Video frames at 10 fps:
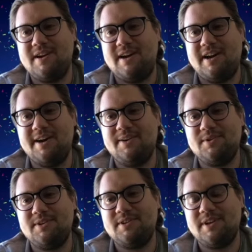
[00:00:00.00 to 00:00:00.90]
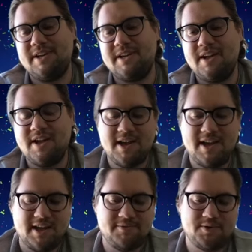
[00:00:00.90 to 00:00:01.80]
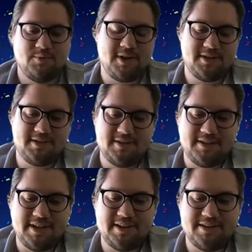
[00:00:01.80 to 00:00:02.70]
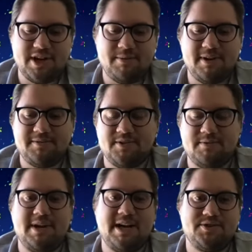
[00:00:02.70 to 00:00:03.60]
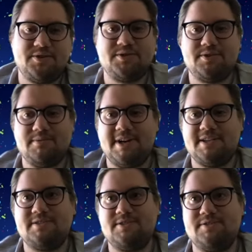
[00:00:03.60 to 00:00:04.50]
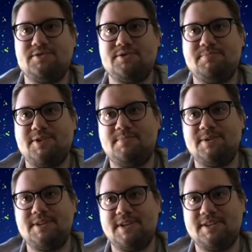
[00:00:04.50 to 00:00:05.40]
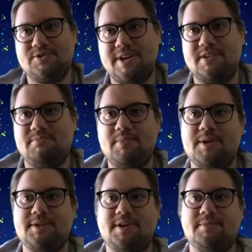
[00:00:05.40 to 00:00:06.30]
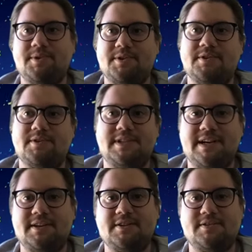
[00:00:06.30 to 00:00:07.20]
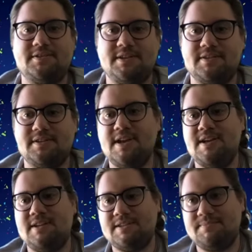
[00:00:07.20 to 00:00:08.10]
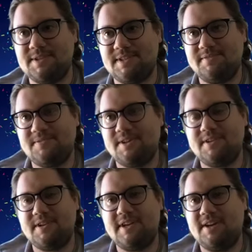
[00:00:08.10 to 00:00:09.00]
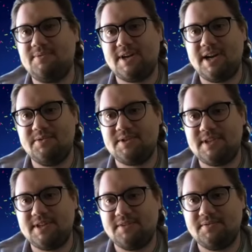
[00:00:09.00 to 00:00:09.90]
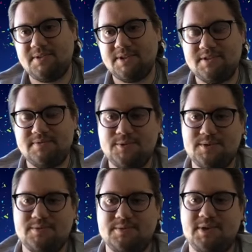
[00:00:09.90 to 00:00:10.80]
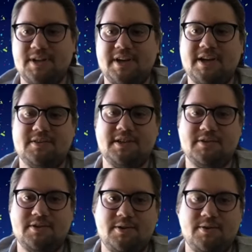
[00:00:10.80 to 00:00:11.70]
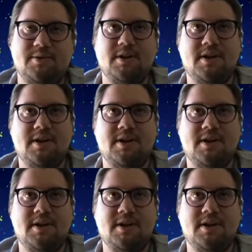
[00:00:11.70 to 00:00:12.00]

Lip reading: I would like, if you want to get a job after a bachelor's or a master's, you should probably like try to bulk up your technical skill. Specifically, like when I was studying for interviews, it would be like lead code.